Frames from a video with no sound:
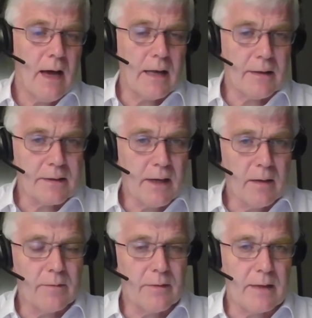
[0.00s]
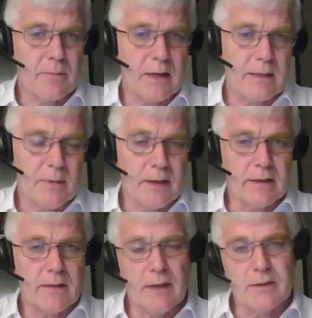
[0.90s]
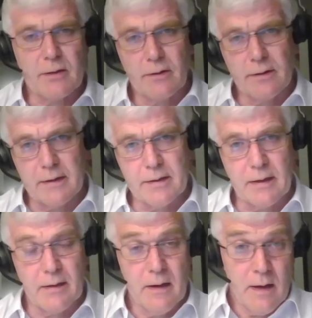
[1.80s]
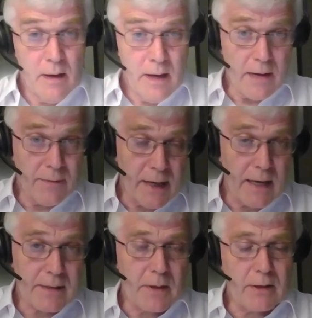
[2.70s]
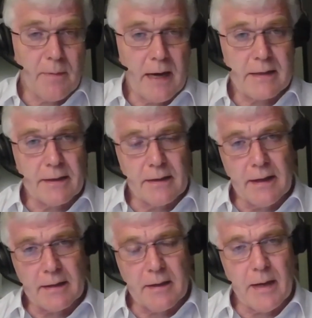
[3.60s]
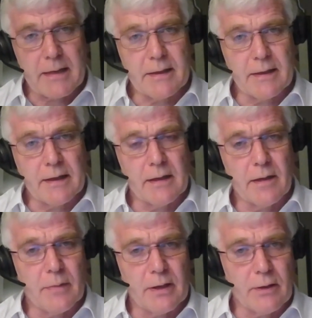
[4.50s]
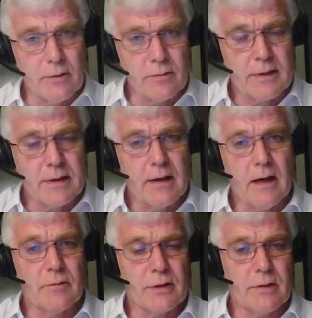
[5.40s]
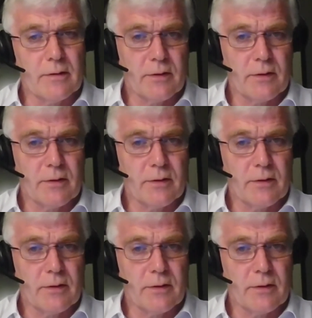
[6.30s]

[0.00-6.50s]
at the time of that price spike, to make sure that if it has spare capacity, that capacity can then be used to